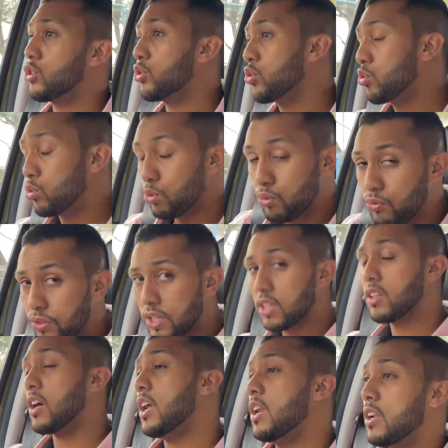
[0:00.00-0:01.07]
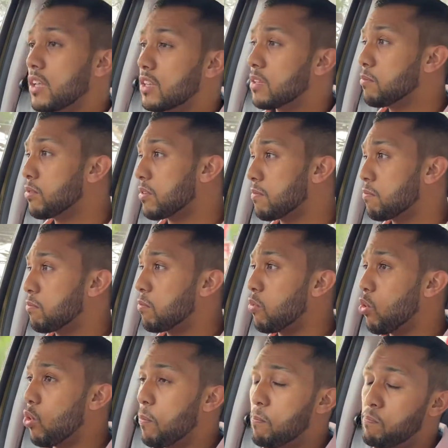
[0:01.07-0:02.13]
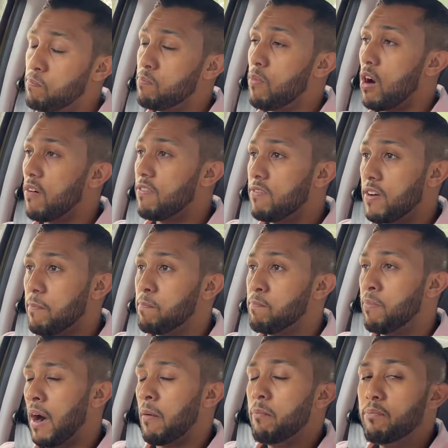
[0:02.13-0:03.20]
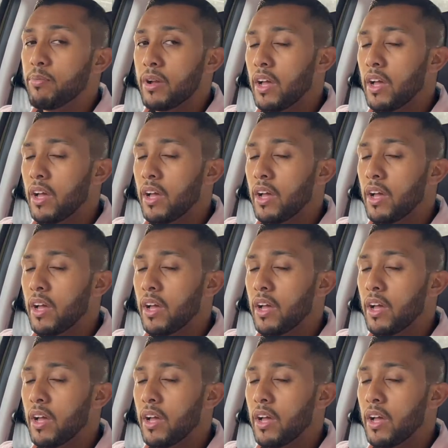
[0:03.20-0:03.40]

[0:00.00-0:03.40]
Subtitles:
You do feel a little bit more of a bump